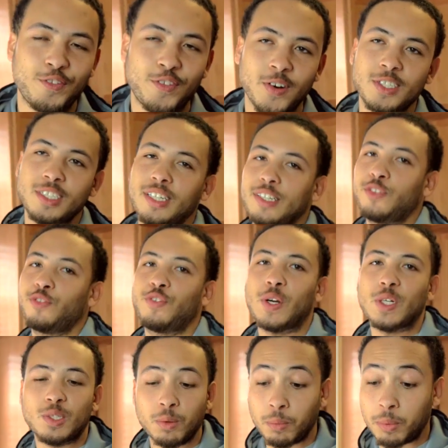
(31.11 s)
first things
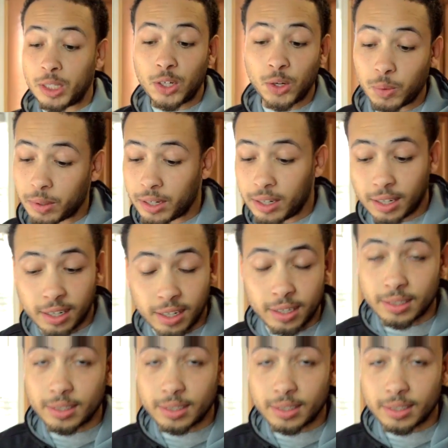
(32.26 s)
first, when we doing uh,